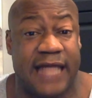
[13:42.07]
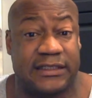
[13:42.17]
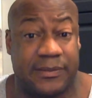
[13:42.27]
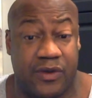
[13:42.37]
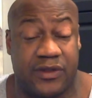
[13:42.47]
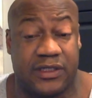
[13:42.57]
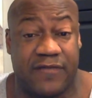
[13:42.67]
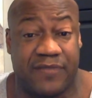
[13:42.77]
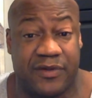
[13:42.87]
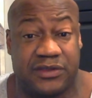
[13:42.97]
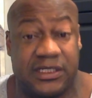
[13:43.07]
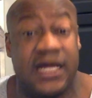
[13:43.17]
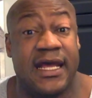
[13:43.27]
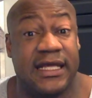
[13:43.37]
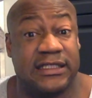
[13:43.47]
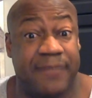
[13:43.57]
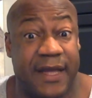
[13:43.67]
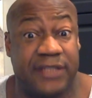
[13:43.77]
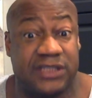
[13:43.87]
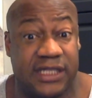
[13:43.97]
I support the death penalty,
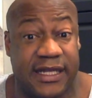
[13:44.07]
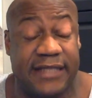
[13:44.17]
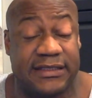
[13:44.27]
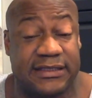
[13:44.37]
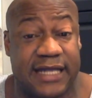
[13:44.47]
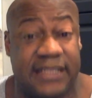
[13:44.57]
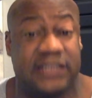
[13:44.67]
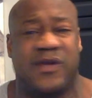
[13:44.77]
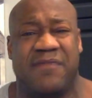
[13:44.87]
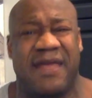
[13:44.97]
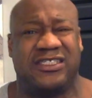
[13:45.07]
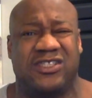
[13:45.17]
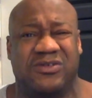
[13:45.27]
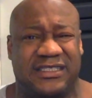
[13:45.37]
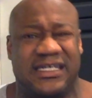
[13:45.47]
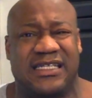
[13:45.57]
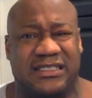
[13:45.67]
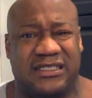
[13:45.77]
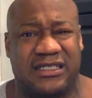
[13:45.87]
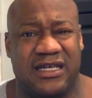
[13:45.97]
especially in cases like this where it makes no
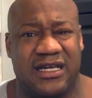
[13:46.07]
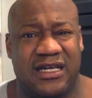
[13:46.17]
sense.